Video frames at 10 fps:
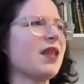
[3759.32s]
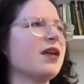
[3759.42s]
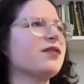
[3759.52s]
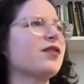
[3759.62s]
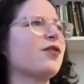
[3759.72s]

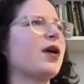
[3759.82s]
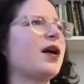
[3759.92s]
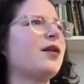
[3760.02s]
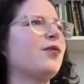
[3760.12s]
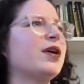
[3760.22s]
So
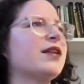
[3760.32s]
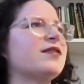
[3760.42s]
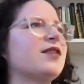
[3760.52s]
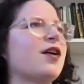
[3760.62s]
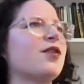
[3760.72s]
I want to
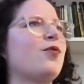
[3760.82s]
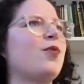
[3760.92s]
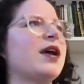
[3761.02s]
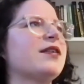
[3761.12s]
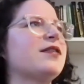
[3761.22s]
start
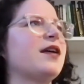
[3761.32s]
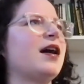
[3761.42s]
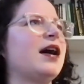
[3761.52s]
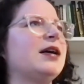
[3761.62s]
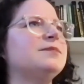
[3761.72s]
with
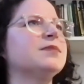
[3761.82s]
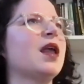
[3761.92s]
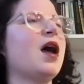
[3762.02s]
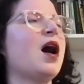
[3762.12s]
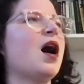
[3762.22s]

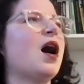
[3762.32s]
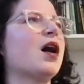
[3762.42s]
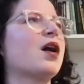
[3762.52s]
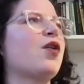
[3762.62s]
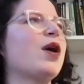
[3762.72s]

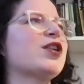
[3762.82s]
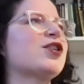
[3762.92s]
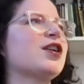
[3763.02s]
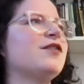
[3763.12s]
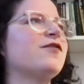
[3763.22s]
a
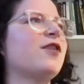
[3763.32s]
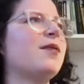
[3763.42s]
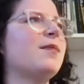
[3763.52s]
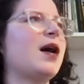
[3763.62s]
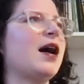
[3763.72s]
question
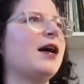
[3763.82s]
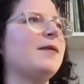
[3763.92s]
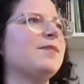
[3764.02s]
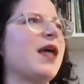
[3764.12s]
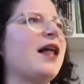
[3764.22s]
from
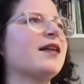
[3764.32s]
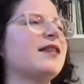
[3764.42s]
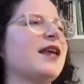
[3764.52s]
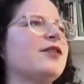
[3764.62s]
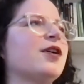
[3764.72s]

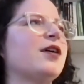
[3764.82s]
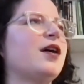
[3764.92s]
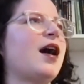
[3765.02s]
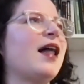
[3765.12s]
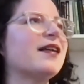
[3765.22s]

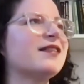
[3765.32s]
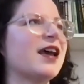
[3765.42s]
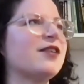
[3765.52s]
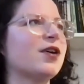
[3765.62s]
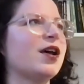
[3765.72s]
Alexandra
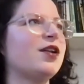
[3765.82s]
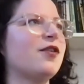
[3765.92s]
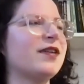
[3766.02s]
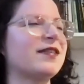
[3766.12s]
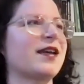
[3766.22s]

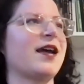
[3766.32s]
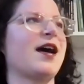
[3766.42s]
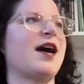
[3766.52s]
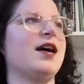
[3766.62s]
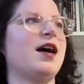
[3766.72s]

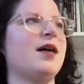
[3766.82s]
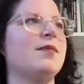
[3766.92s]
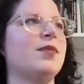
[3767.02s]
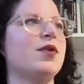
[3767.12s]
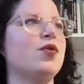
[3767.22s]

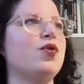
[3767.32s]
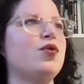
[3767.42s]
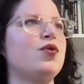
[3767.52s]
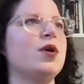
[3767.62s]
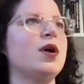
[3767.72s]
Novitskaya,
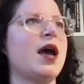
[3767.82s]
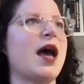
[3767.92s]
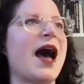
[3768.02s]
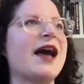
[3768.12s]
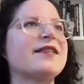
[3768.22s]
who
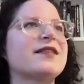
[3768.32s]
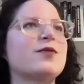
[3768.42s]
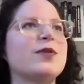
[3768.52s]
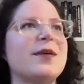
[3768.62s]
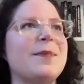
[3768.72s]

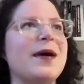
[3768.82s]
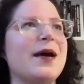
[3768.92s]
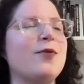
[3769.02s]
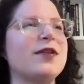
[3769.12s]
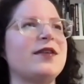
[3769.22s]
asks, with
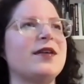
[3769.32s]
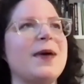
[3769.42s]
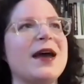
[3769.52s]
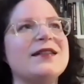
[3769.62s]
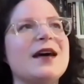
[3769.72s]
the
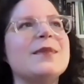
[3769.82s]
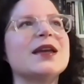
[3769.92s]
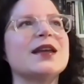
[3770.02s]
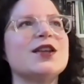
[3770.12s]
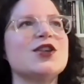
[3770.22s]

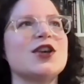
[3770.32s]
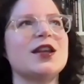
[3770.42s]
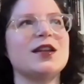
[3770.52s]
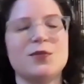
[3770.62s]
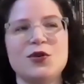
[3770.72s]

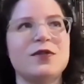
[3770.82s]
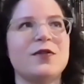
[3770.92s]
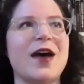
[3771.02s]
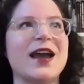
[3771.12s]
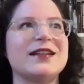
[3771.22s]
pandemic-initiated move
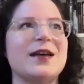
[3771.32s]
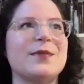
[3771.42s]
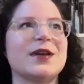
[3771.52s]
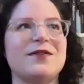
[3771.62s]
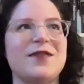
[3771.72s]
of
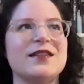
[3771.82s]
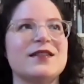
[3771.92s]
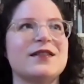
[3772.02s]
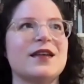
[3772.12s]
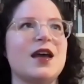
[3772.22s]
academic
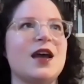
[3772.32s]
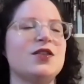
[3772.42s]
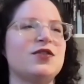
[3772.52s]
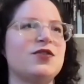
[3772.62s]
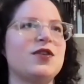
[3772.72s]
events
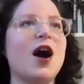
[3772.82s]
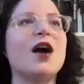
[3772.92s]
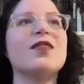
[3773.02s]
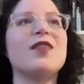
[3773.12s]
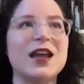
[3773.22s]
to the
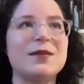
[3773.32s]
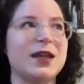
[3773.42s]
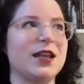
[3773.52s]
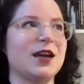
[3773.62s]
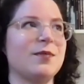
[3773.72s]
online
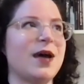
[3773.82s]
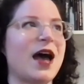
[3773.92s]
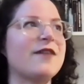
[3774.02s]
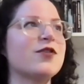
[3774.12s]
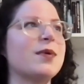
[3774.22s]
medium,
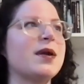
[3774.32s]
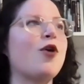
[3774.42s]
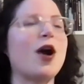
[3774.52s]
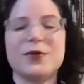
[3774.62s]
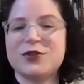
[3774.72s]
have there been
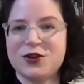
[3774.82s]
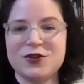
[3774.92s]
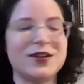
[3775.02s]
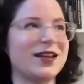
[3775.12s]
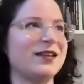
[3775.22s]
more
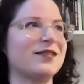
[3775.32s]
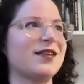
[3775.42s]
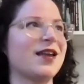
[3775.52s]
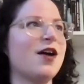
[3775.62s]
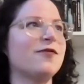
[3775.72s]

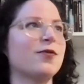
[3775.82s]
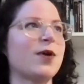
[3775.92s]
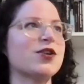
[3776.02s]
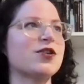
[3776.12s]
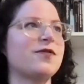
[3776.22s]
opportunities for
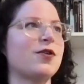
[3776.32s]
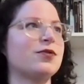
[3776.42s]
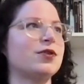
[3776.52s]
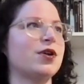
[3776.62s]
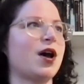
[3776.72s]

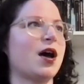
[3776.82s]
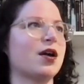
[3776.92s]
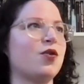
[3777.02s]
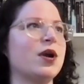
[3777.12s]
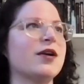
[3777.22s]
Russophone
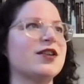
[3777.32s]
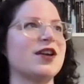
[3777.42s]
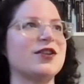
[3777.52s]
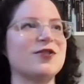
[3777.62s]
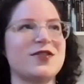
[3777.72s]
queer and
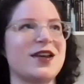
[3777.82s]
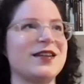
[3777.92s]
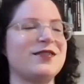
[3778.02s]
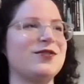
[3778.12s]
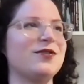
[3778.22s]
gender
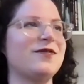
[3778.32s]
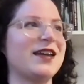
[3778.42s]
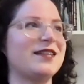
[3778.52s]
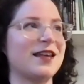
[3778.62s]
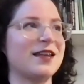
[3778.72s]
studies to
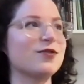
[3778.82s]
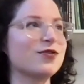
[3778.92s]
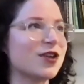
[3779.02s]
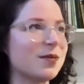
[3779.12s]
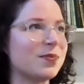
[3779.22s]
evade
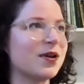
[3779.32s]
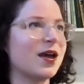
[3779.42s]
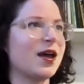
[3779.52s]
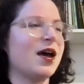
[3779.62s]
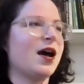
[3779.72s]
censorship?
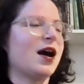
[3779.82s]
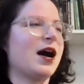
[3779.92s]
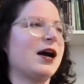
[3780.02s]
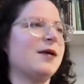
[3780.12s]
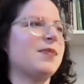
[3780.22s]

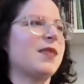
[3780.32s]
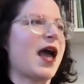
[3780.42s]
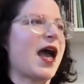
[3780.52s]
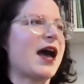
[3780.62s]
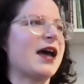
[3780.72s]

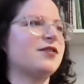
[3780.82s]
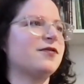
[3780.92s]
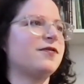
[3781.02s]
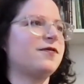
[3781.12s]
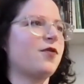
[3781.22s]

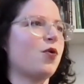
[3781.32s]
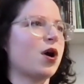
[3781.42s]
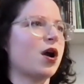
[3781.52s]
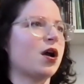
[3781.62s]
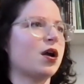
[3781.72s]
And
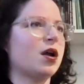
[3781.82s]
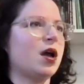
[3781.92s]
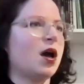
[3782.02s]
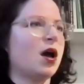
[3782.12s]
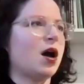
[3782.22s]
for
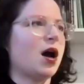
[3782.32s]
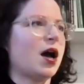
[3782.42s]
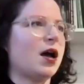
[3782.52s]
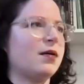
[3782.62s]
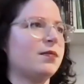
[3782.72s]

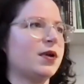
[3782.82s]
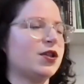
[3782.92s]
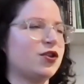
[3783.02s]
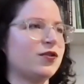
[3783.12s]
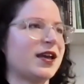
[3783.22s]

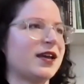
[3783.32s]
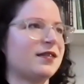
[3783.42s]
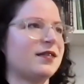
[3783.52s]
Judit,